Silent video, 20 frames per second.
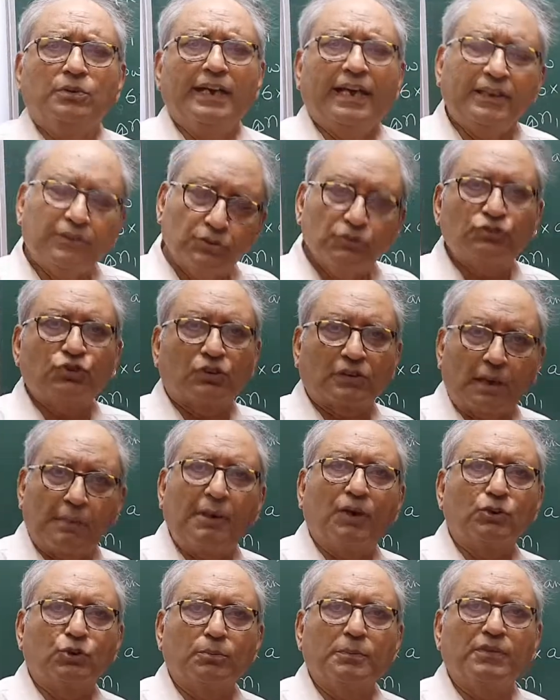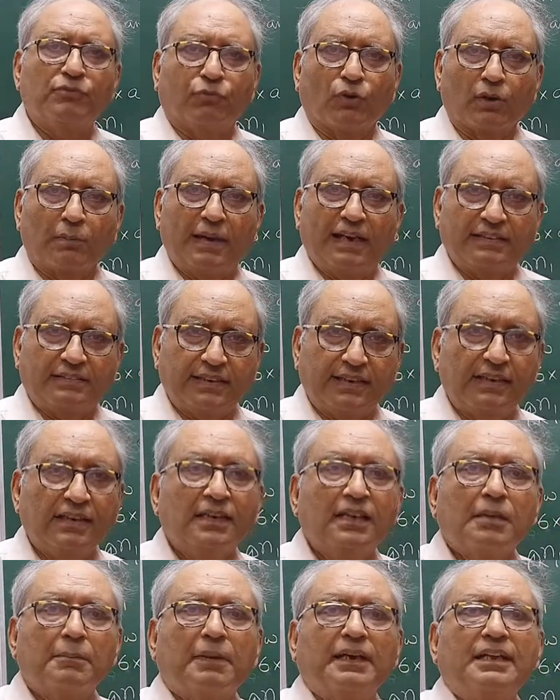A2 should come out to be 4 by 3.
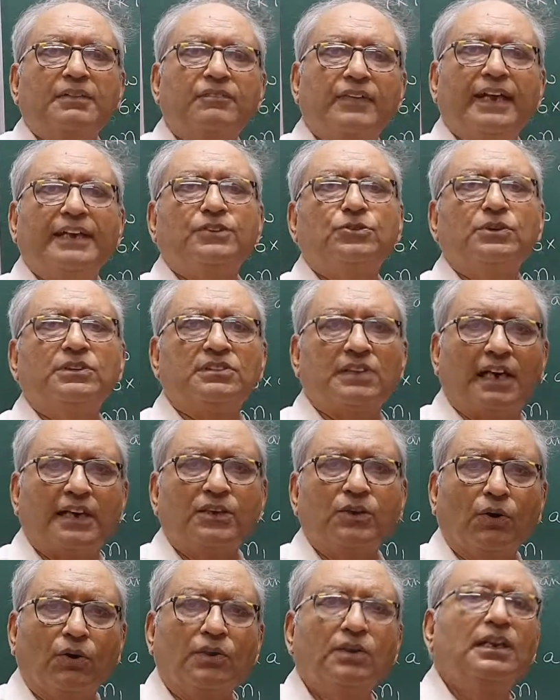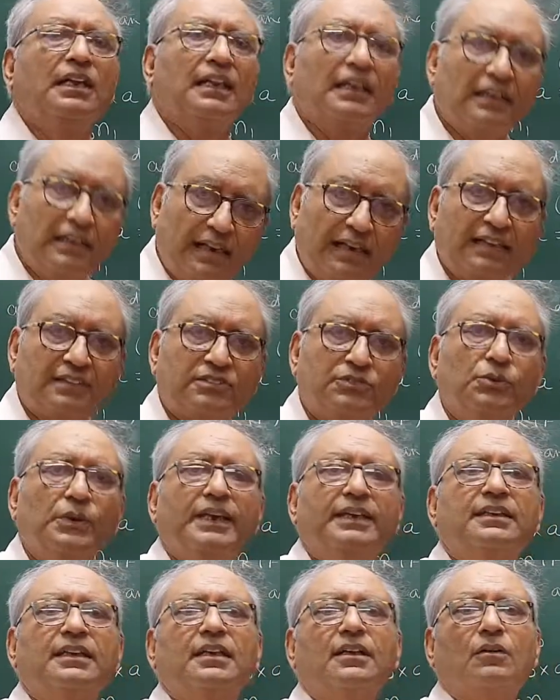But if A2 is unknown, let us do it
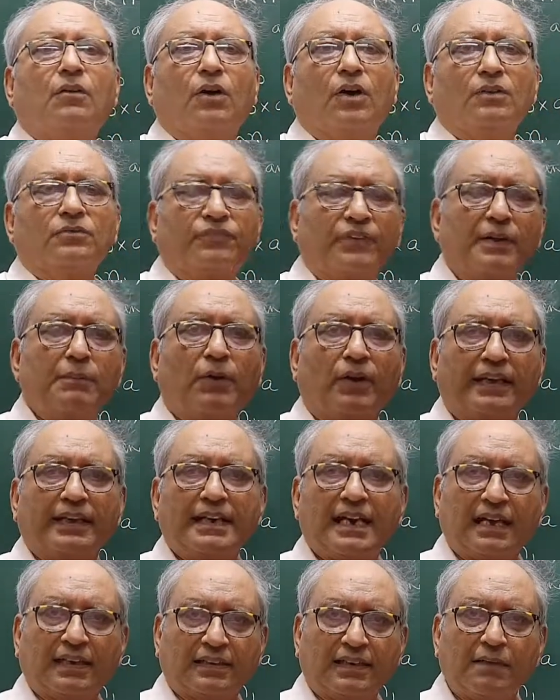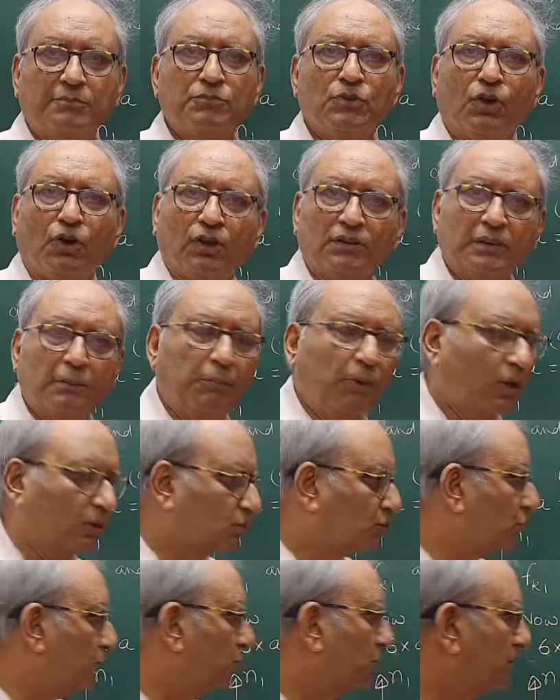free body diagram on the block
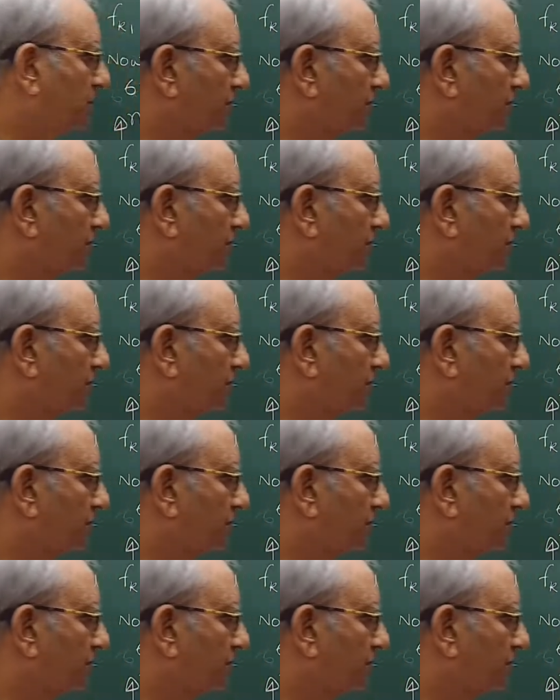2.